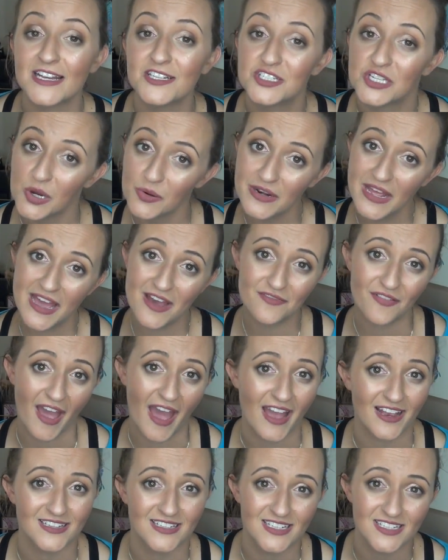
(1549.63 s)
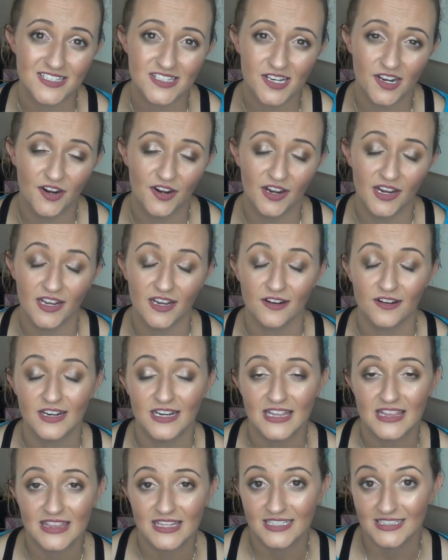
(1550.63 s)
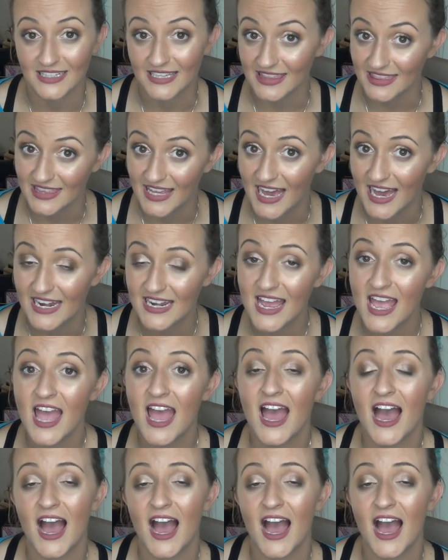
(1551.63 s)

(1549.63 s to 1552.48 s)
I don't have acne scarring or anything like that.